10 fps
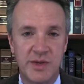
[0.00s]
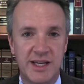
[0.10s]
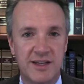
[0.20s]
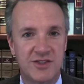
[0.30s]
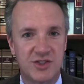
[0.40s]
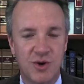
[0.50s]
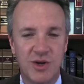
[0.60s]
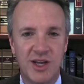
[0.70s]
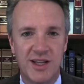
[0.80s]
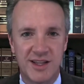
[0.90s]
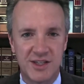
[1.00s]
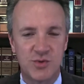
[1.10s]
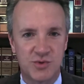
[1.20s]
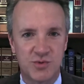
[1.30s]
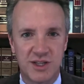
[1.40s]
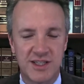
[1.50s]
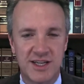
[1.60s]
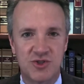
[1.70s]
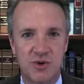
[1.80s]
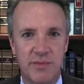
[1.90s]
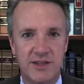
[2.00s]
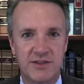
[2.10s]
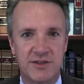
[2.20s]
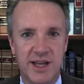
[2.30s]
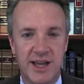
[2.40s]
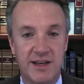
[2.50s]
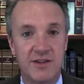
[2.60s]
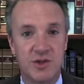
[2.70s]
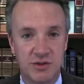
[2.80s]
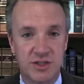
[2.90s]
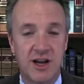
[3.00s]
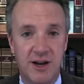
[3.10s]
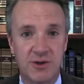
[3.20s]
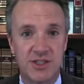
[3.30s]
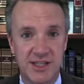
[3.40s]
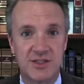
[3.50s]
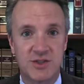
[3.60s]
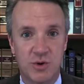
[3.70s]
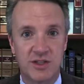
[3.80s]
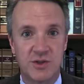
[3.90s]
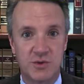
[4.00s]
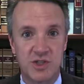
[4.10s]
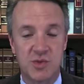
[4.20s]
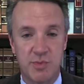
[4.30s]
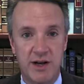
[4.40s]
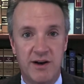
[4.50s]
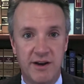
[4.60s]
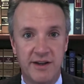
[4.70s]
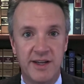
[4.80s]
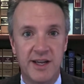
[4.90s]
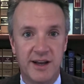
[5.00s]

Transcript: media. So this was really detrimental, and the Congress is going to respond